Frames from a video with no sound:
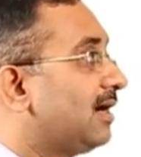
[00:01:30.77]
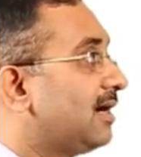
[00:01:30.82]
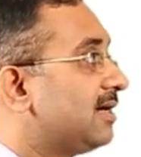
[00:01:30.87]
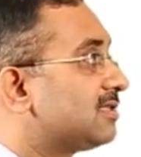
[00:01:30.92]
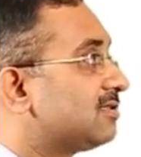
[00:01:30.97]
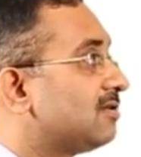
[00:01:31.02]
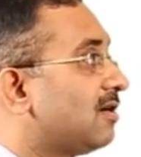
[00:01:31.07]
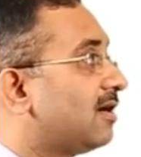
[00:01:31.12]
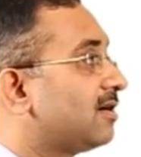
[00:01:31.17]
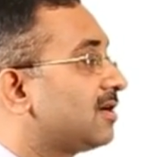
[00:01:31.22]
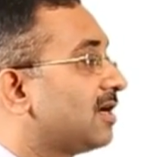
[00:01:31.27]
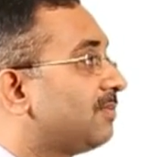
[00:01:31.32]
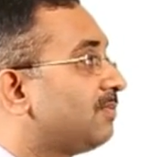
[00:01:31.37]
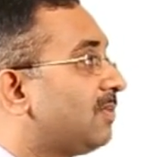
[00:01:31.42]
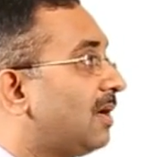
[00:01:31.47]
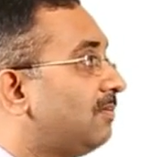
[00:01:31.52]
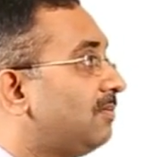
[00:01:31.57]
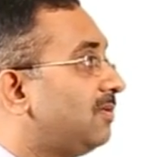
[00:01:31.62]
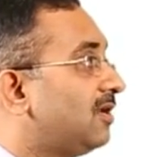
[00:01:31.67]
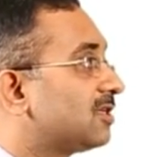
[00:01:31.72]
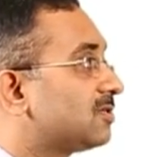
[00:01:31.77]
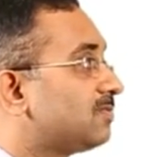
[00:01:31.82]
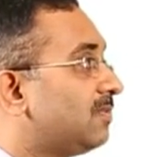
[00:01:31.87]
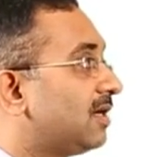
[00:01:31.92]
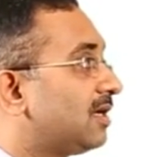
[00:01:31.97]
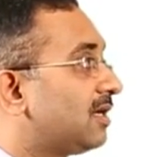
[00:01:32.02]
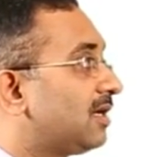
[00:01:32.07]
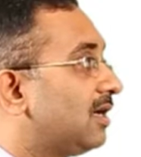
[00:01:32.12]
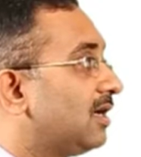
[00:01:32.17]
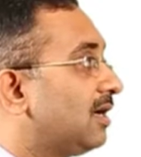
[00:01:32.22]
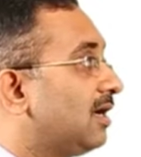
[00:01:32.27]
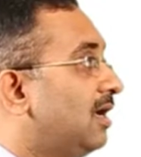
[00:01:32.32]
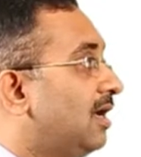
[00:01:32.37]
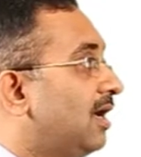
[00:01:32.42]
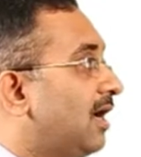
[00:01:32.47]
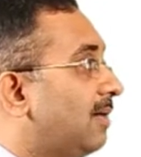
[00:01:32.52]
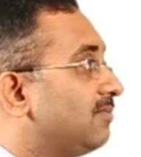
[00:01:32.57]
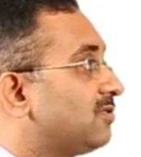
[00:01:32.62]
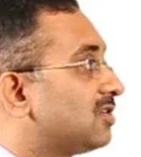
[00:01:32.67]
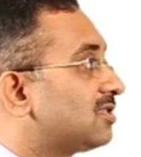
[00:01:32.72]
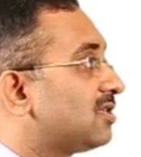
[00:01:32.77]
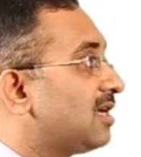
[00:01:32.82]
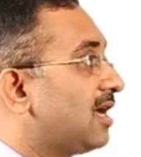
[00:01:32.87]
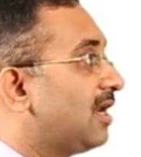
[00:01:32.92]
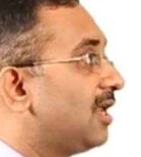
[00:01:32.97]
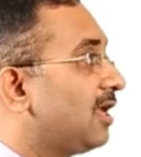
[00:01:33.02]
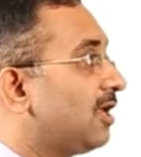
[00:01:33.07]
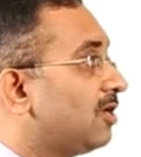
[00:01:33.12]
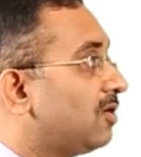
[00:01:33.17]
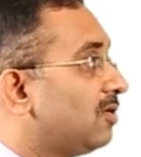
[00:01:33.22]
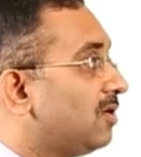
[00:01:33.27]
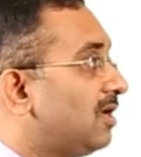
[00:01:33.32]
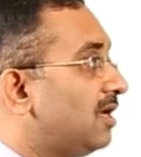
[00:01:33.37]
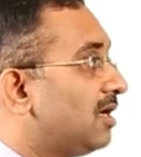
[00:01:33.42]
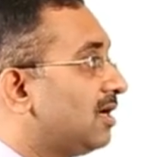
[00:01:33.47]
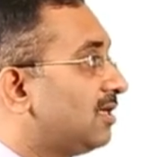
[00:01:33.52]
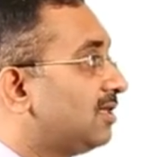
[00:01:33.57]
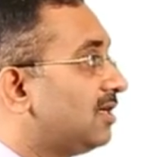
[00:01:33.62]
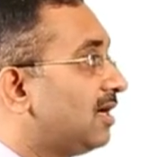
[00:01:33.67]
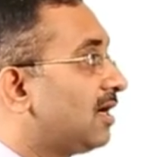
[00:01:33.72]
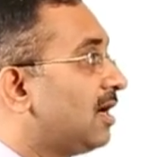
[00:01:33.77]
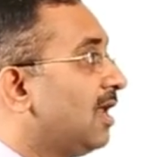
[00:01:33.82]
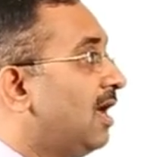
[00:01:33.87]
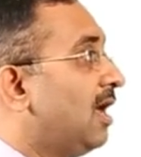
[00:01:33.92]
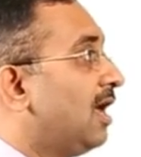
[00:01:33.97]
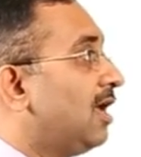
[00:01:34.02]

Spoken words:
It's not yet published, but I'm just sharing you here that